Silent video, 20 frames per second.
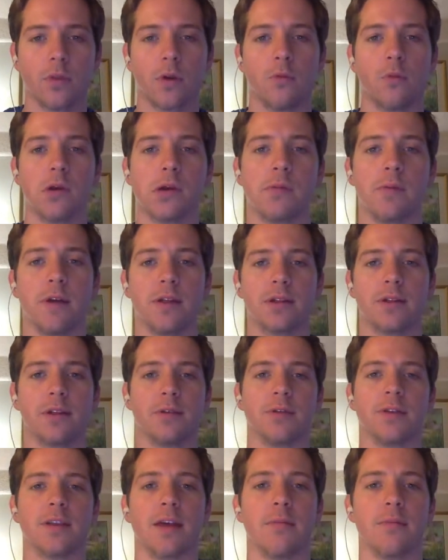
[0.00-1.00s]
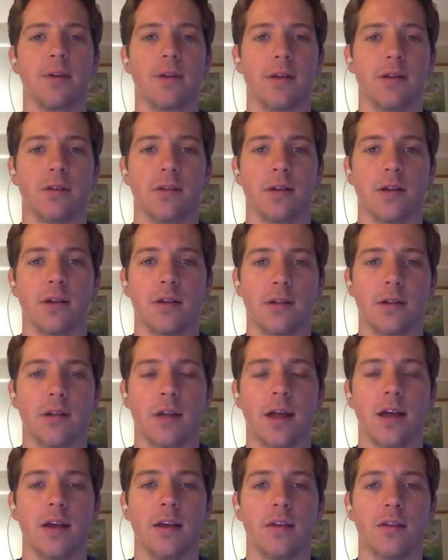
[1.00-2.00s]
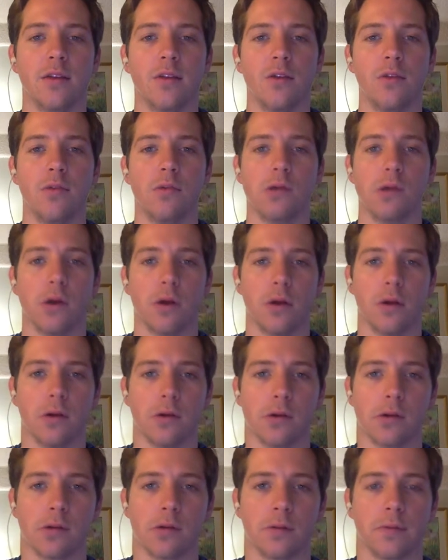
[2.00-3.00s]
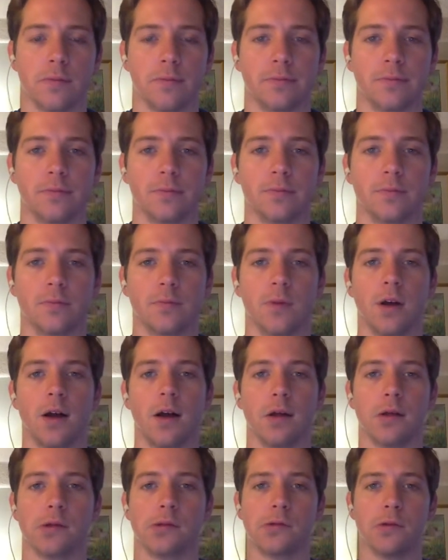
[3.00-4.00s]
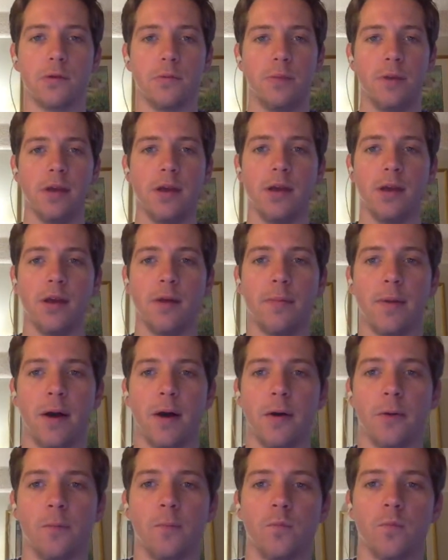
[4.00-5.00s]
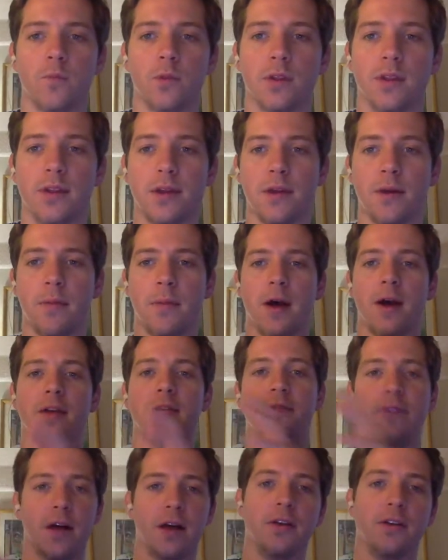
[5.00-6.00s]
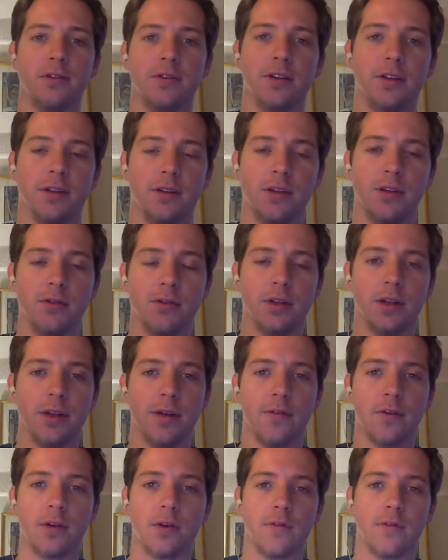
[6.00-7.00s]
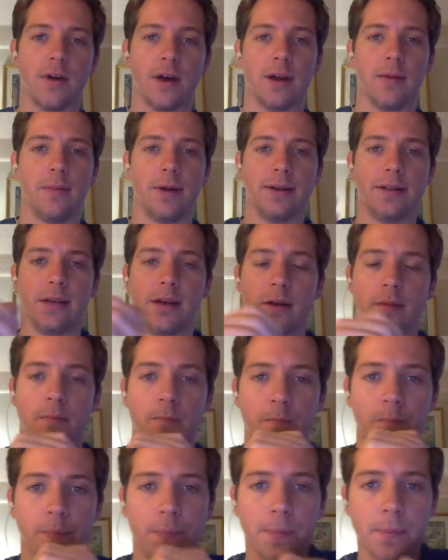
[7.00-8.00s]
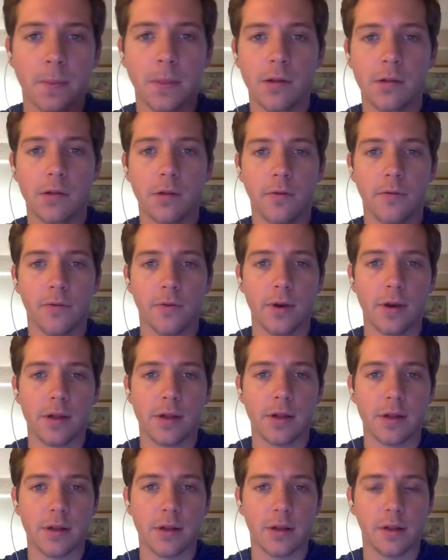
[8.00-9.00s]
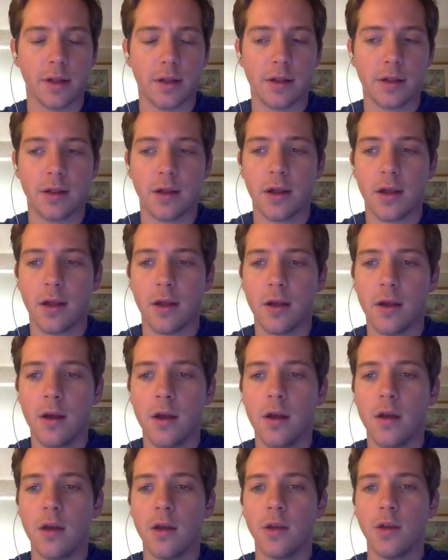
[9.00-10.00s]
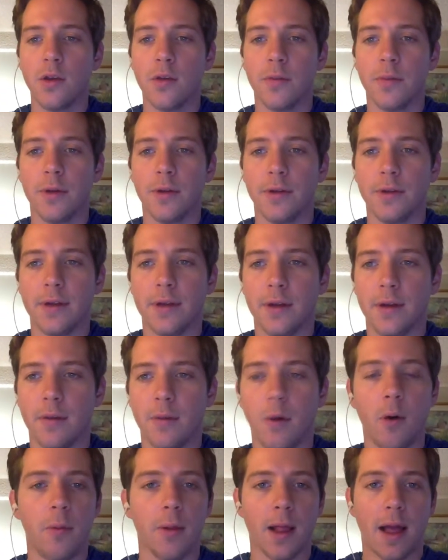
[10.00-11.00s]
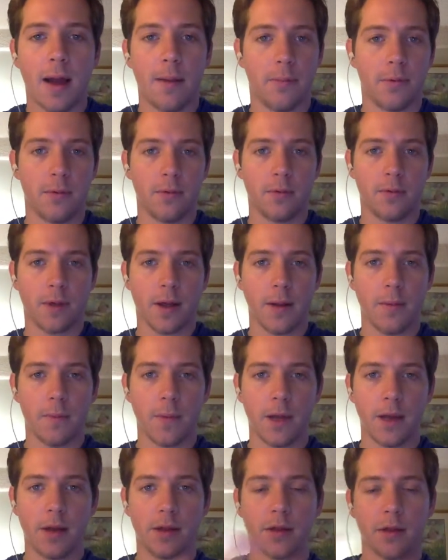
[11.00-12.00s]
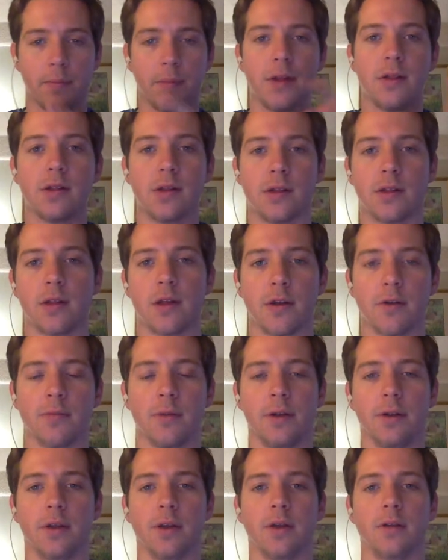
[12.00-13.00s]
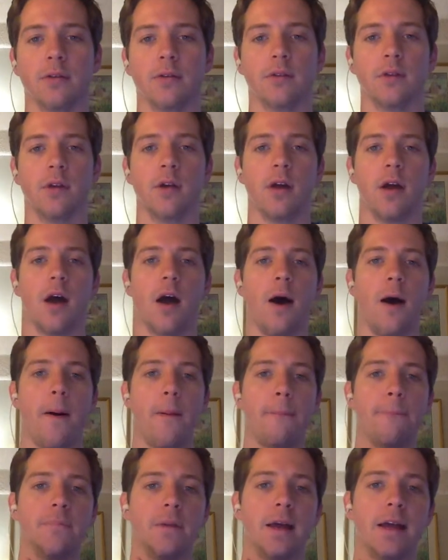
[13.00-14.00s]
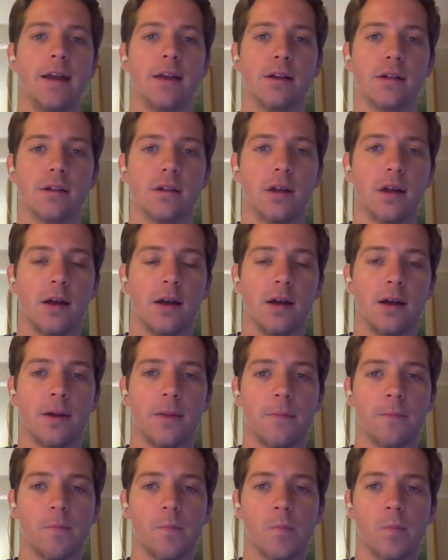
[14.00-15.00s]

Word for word: which basically what that means is anything you charge uh, should be about the amount of value you deliver divided by 10. So, for instance, let's say you're building a mobile app, right? And it's a business that you're building, um, and it's uh,